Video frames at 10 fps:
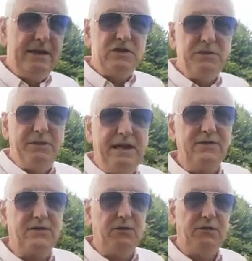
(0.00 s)
leadership
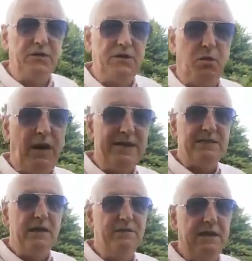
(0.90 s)
council
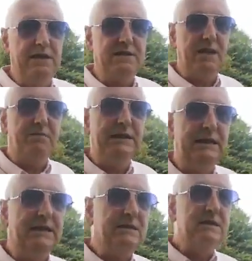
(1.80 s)
twice over the last couple
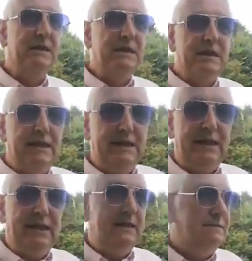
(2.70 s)
of years,
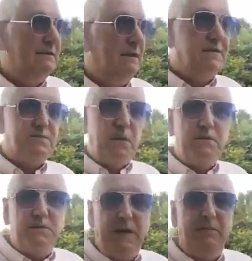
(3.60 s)
and
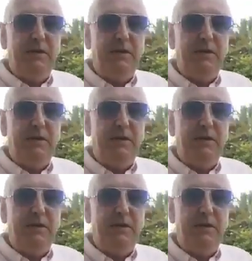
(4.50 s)
spoken to